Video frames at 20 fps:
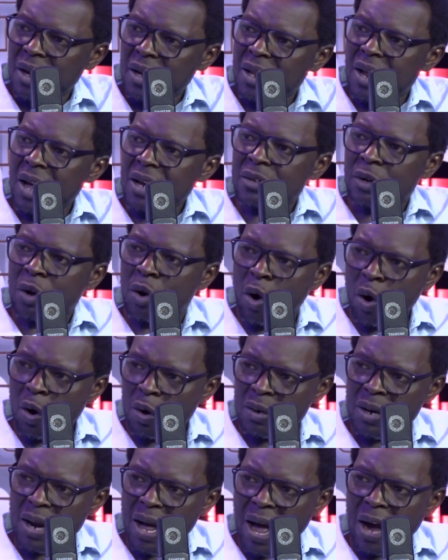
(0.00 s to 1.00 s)
that
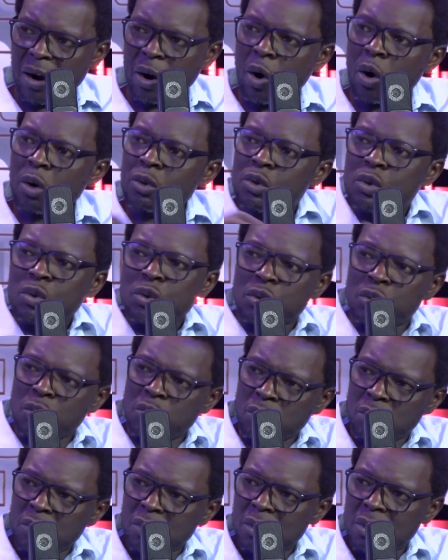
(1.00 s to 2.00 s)
God accord to
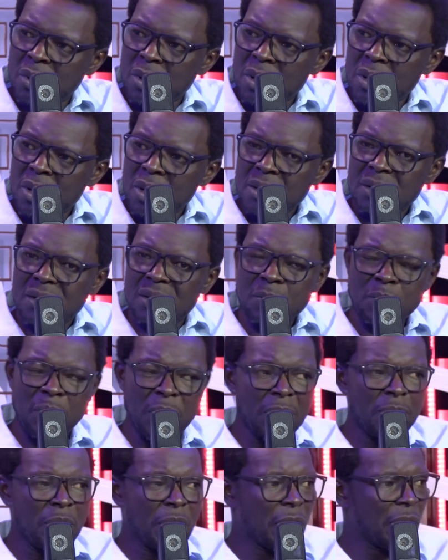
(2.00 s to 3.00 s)
you,
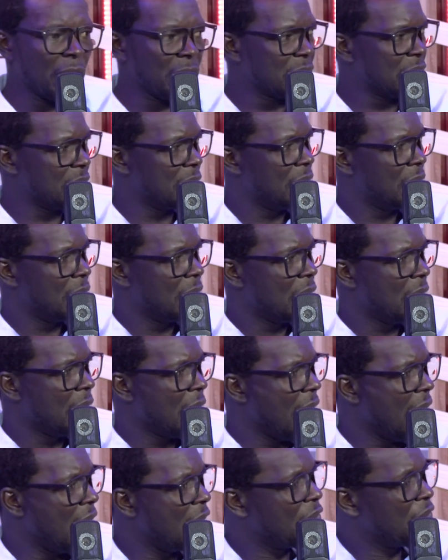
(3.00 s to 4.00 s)
simply because
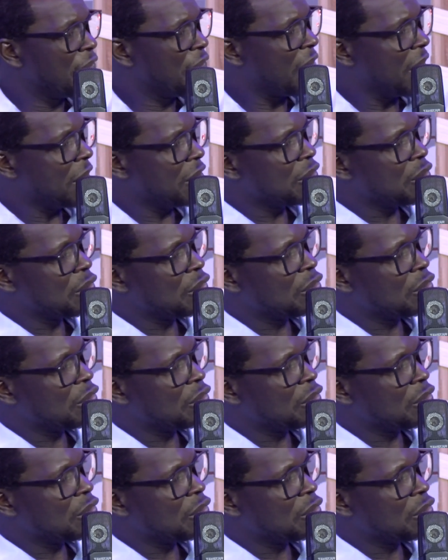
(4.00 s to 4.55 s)
I am friend to